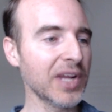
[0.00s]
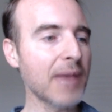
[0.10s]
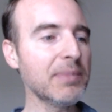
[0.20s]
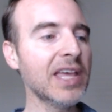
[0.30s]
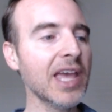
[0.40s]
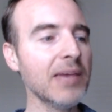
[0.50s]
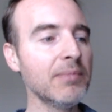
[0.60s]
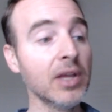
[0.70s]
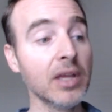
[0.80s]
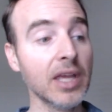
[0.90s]
I
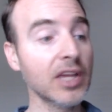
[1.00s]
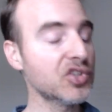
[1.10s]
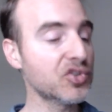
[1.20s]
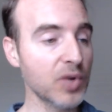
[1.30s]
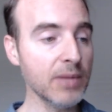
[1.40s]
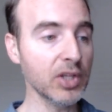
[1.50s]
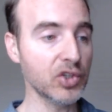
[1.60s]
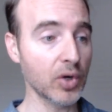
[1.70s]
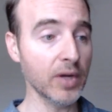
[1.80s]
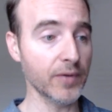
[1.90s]
became extremely
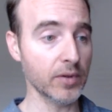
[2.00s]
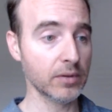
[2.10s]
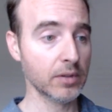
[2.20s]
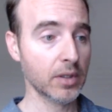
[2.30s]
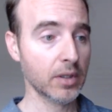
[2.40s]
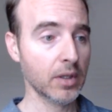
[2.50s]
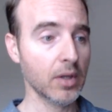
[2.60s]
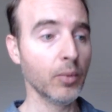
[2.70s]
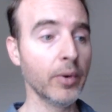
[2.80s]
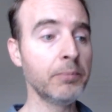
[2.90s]
joyful
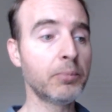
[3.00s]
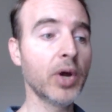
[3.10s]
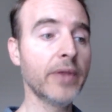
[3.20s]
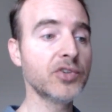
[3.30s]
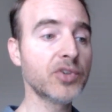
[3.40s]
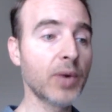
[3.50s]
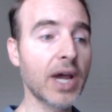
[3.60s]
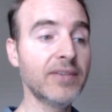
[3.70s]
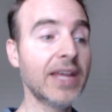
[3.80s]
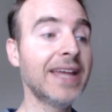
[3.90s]
when brothers
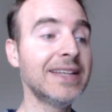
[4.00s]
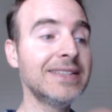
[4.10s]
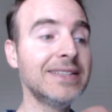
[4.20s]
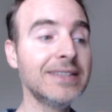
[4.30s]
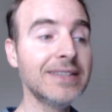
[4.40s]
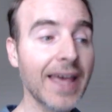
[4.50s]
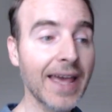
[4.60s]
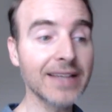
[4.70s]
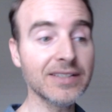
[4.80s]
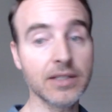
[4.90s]
arrived and
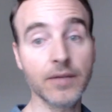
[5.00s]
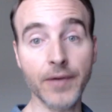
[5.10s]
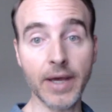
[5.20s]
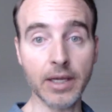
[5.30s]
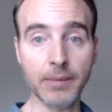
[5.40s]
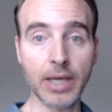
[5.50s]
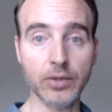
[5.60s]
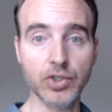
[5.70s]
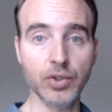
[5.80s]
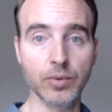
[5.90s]
testified
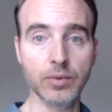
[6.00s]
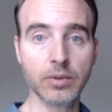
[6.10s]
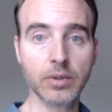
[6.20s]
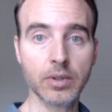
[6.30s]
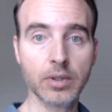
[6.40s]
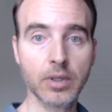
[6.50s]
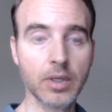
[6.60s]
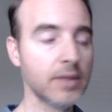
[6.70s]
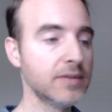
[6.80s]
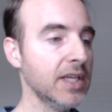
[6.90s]
about you.
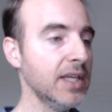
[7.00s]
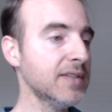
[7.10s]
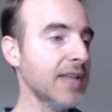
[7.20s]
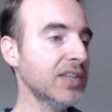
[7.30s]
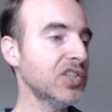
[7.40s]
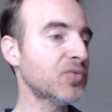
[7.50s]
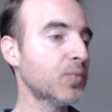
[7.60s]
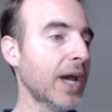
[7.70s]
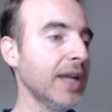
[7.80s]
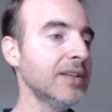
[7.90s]
See, he's not just
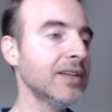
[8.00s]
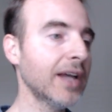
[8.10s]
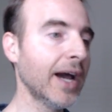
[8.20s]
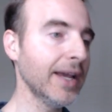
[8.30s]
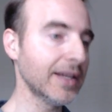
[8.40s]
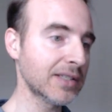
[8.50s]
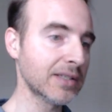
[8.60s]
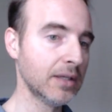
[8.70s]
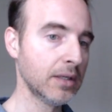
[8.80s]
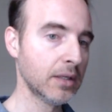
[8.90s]
writing to
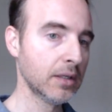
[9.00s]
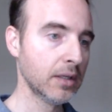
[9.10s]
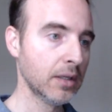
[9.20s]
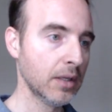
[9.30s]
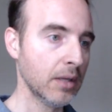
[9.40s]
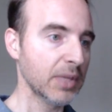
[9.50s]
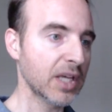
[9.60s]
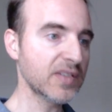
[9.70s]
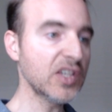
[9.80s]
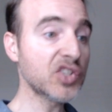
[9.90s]
Gaius
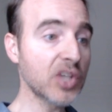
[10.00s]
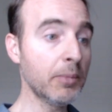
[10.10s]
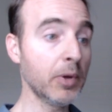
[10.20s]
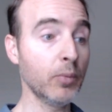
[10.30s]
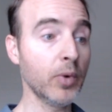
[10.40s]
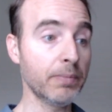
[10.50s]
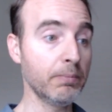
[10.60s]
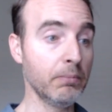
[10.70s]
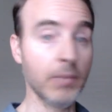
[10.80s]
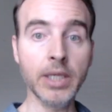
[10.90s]
because he's someone with
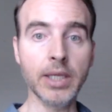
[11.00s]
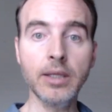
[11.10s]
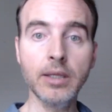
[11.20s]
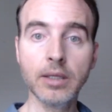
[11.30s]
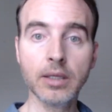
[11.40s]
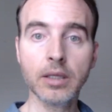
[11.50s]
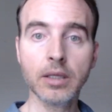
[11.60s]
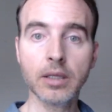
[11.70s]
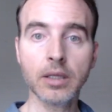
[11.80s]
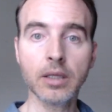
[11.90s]
money
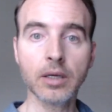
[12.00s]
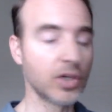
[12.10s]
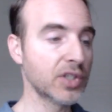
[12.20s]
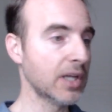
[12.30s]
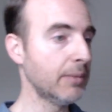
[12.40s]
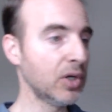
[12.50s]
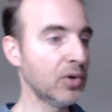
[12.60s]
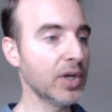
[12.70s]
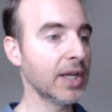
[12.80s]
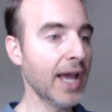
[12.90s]
or someone
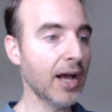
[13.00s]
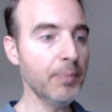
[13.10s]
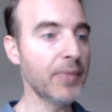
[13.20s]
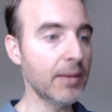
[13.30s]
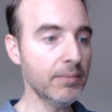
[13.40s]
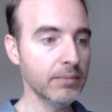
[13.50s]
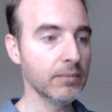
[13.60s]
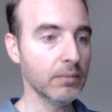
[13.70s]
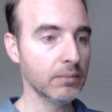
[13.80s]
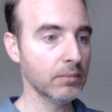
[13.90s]
who can help them,
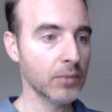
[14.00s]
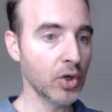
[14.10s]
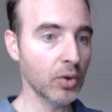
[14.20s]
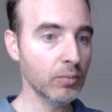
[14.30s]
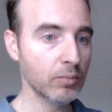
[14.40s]
you know,